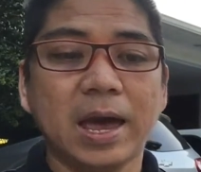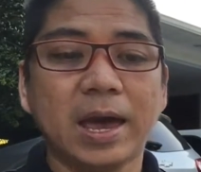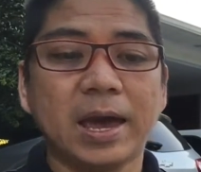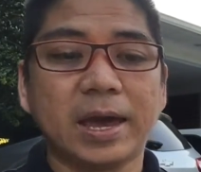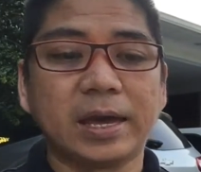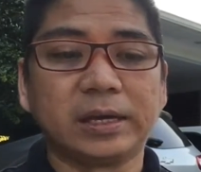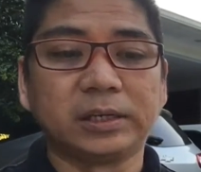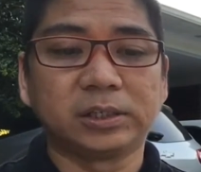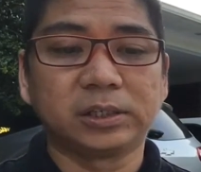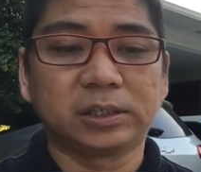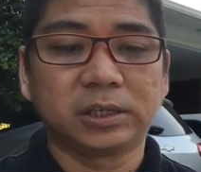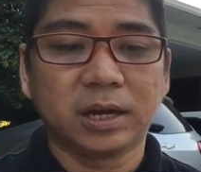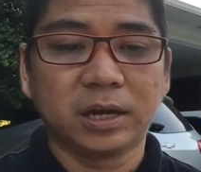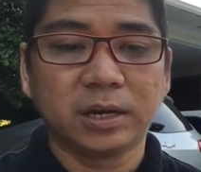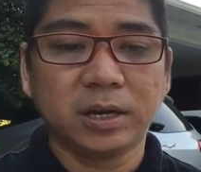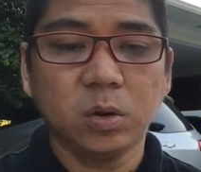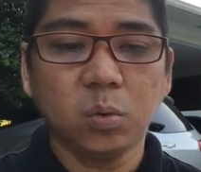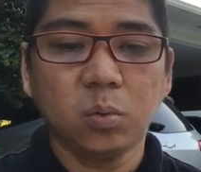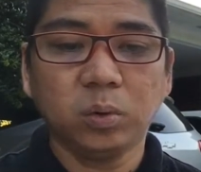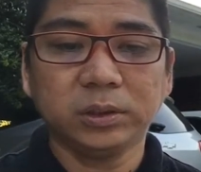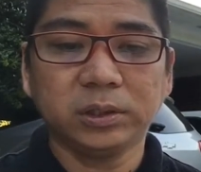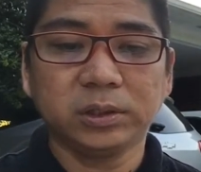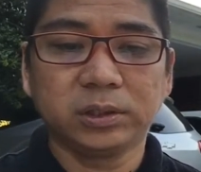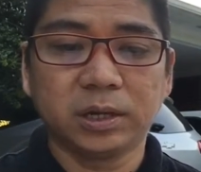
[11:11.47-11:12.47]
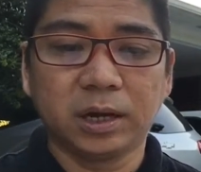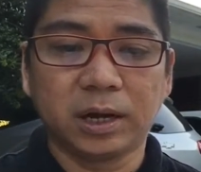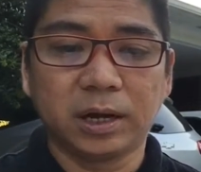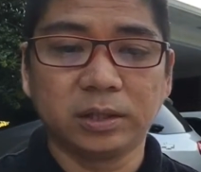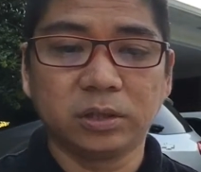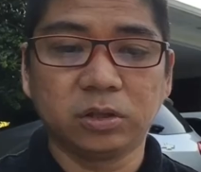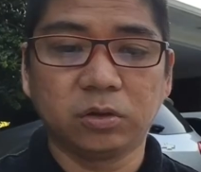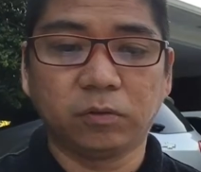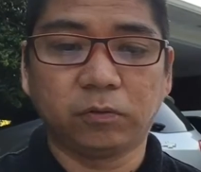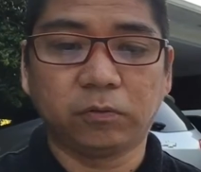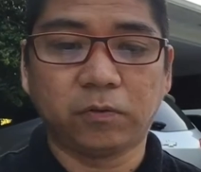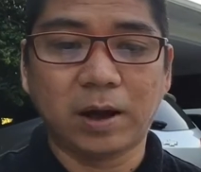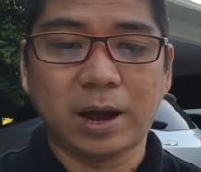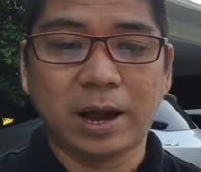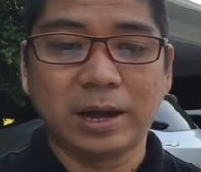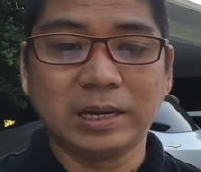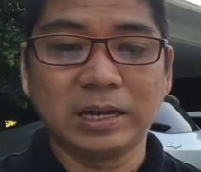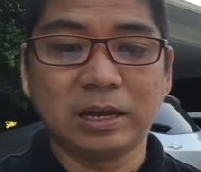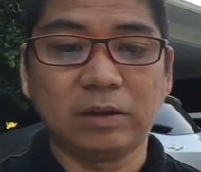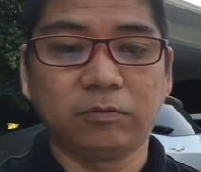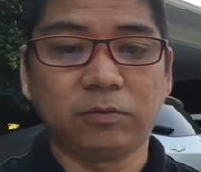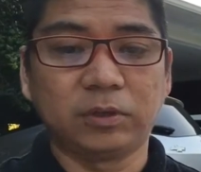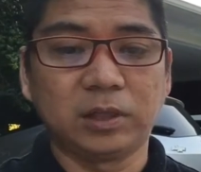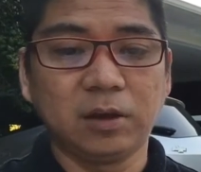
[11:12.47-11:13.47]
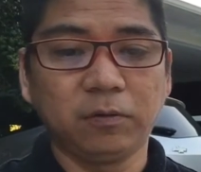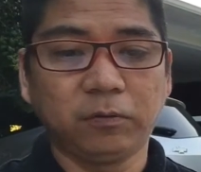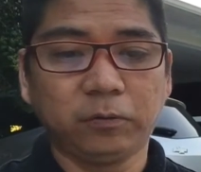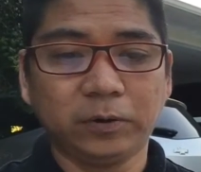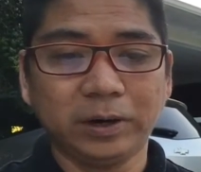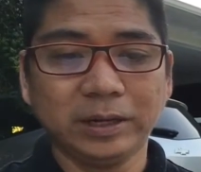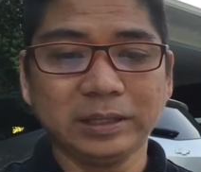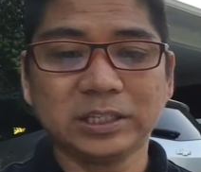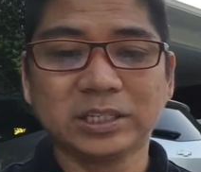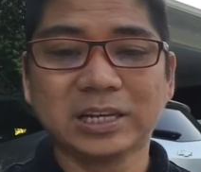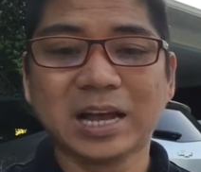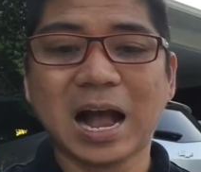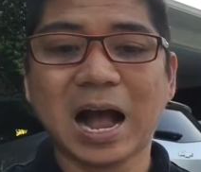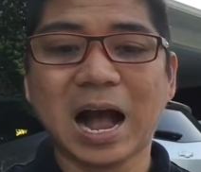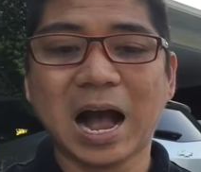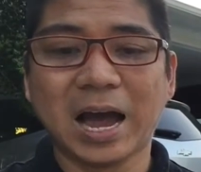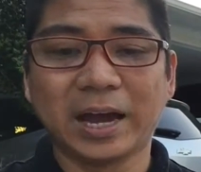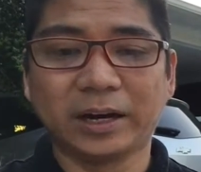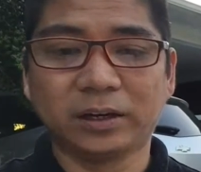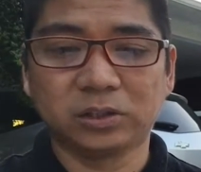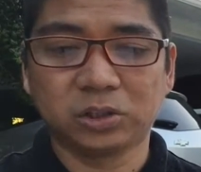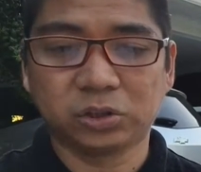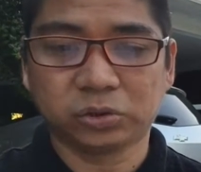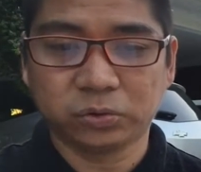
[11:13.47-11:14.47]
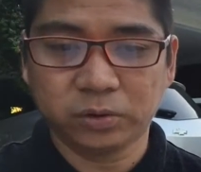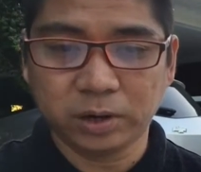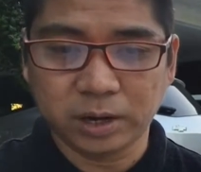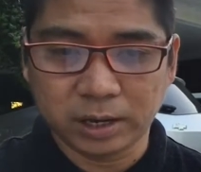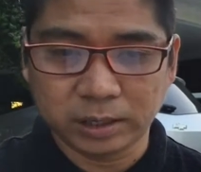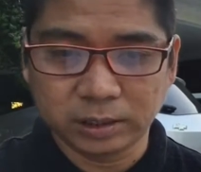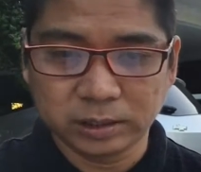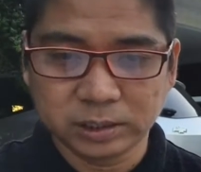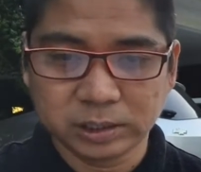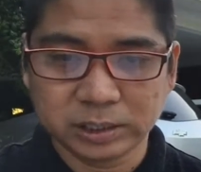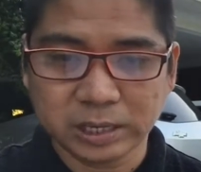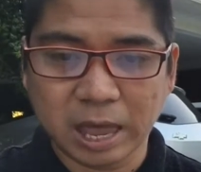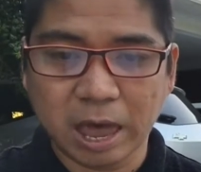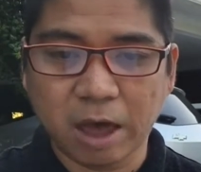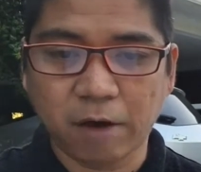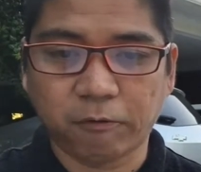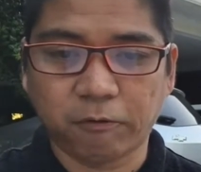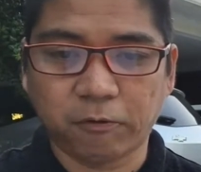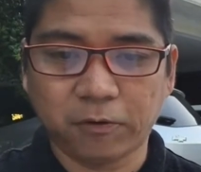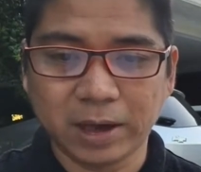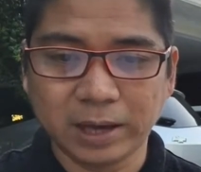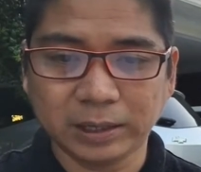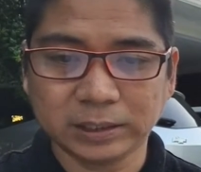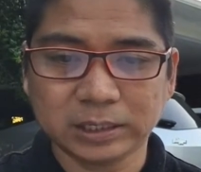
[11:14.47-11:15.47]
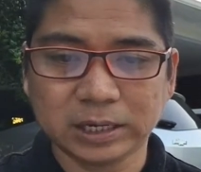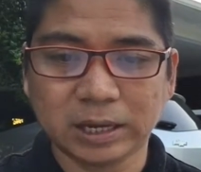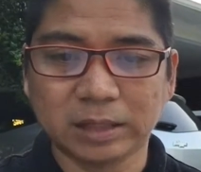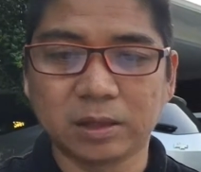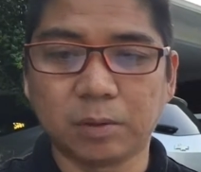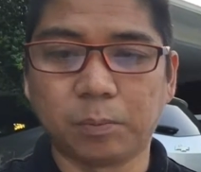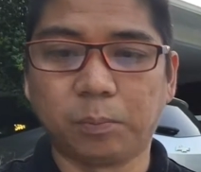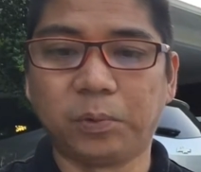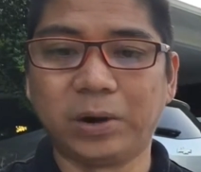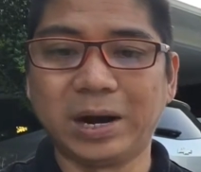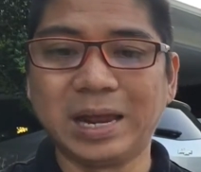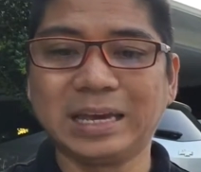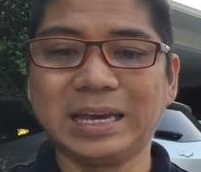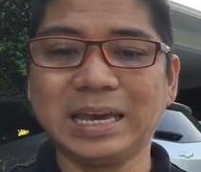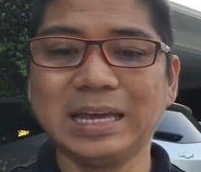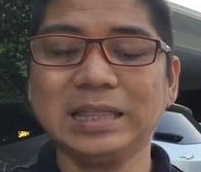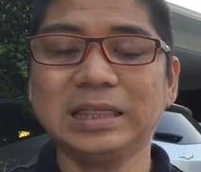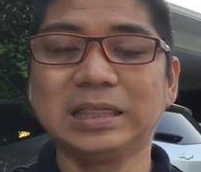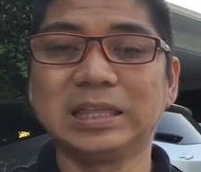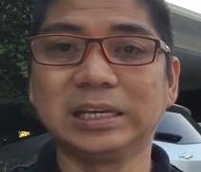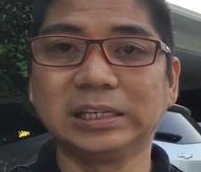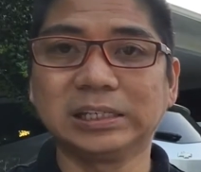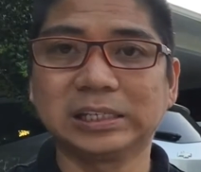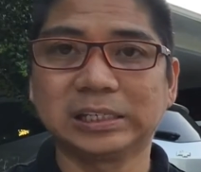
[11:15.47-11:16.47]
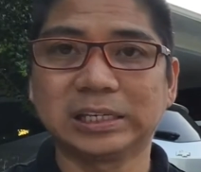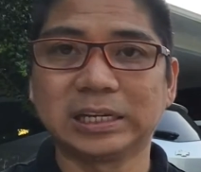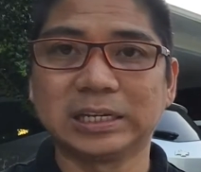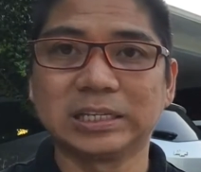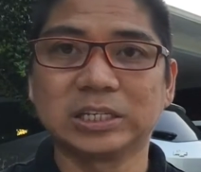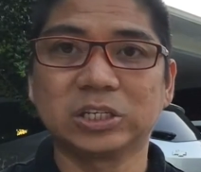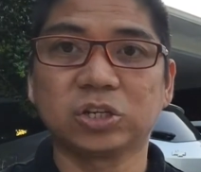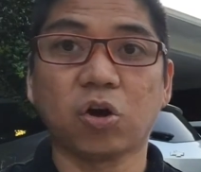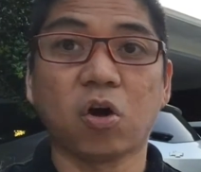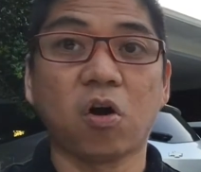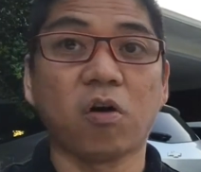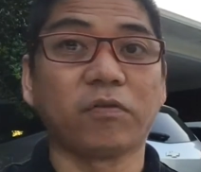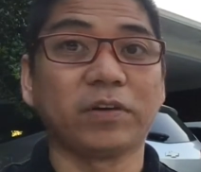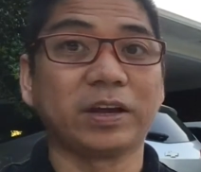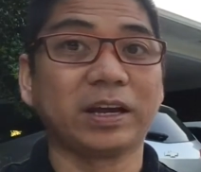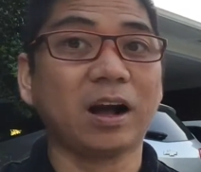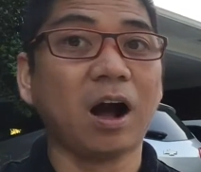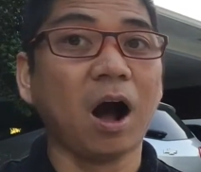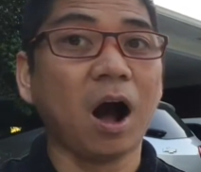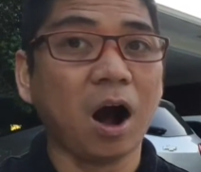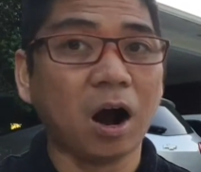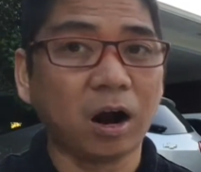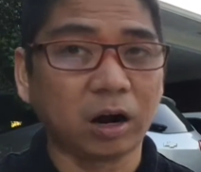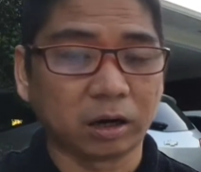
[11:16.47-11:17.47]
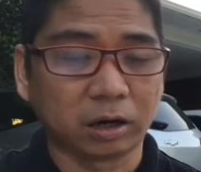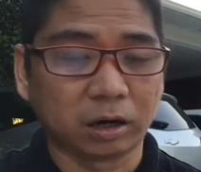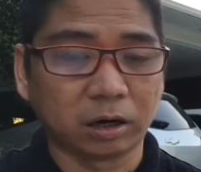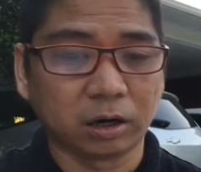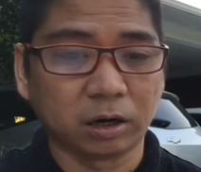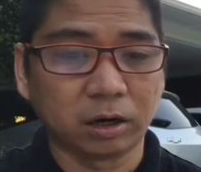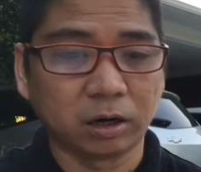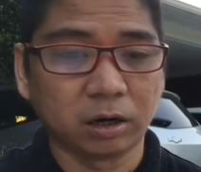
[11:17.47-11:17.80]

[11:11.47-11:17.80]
a study was done to find if different tire treads affect the braking distance of a car.